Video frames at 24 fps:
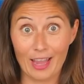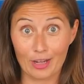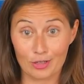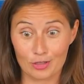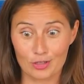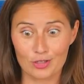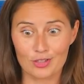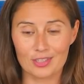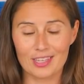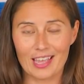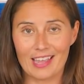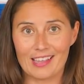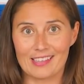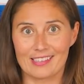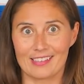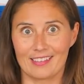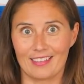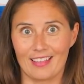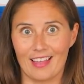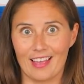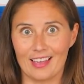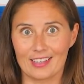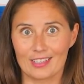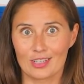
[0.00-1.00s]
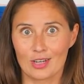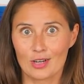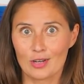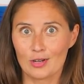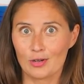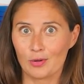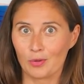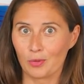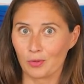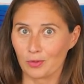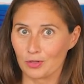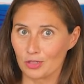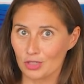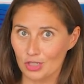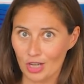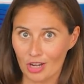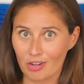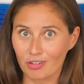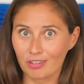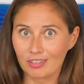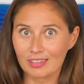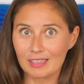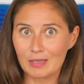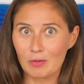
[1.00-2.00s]
Exercise a lot. Or
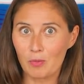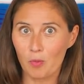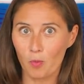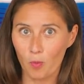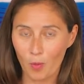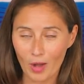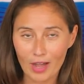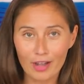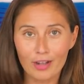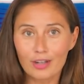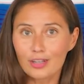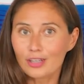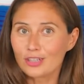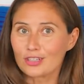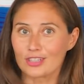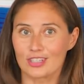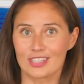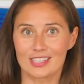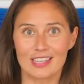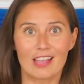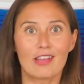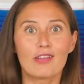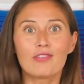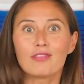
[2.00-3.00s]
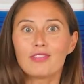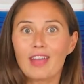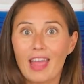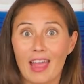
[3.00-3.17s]
generally wear yourself